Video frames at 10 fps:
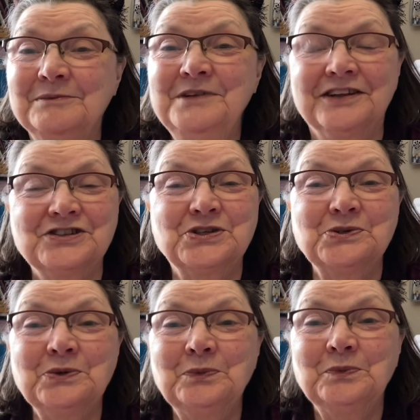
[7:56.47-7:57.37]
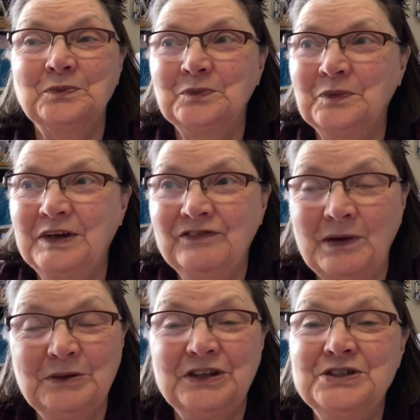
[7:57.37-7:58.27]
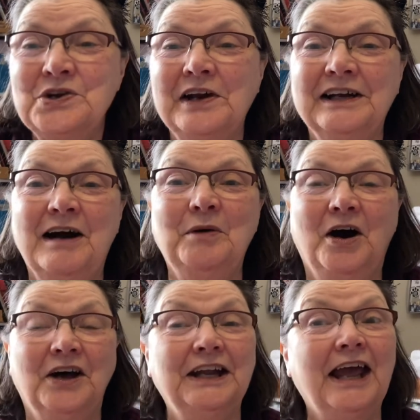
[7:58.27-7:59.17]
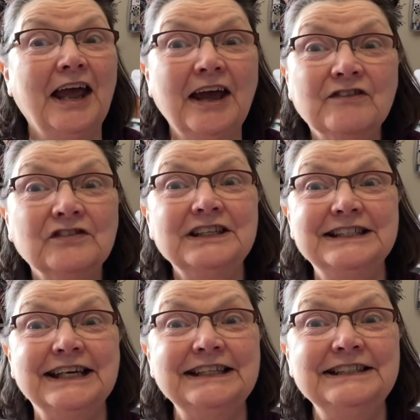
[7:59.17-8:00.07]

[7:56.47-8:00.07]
I'm not sure if I'm going to try to come on every day in